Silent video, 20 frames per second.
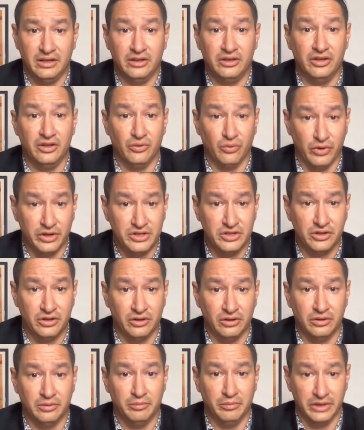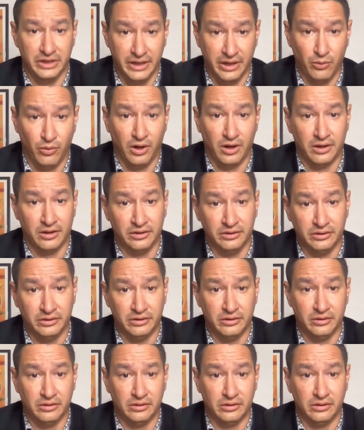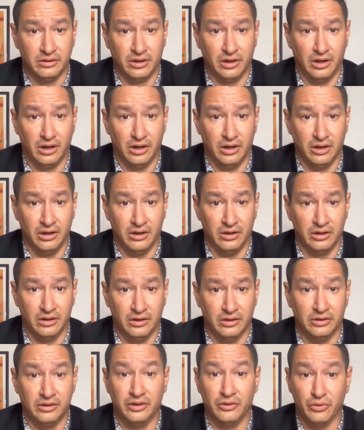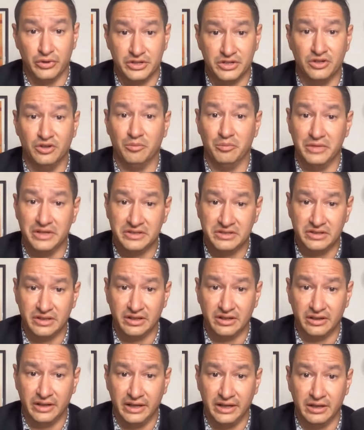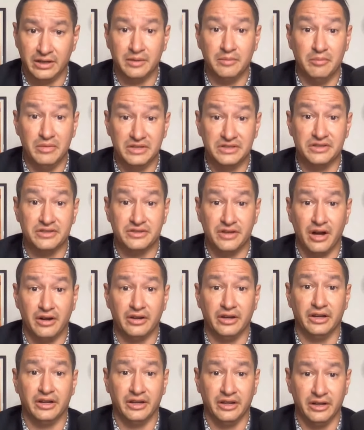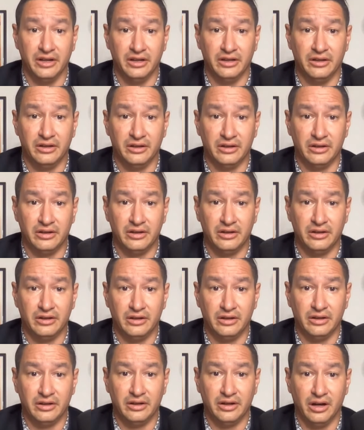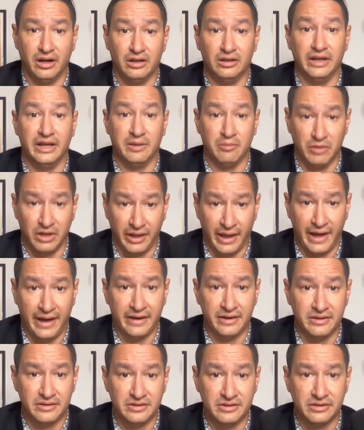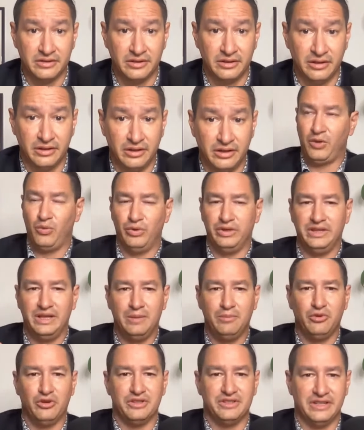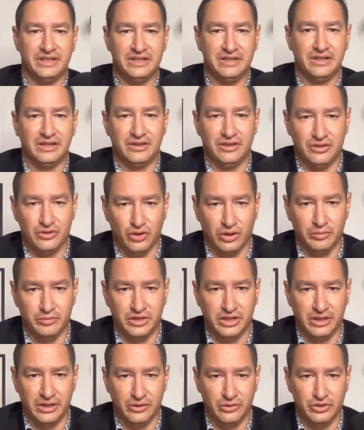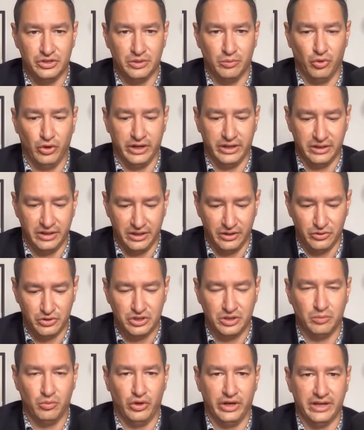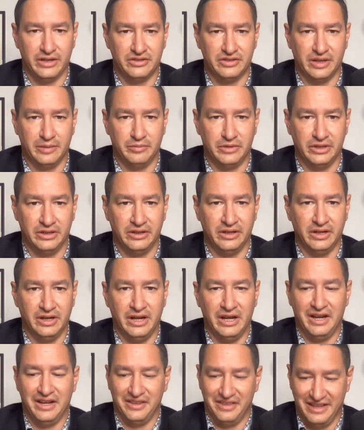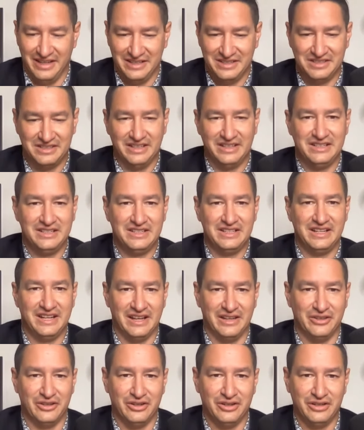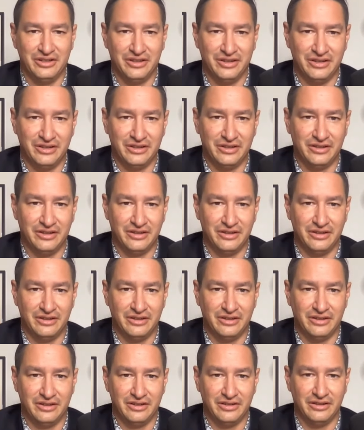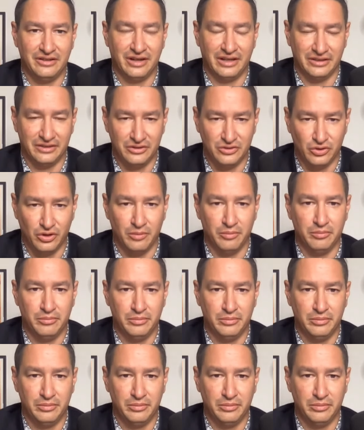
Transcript: the original Midewakan, uh, the original Mystic Lake, Mississauga, uh, Lake Mille Lacs, when they present the drum to the Ojibwe and the Ojibwe accept it, they sit together at the drum.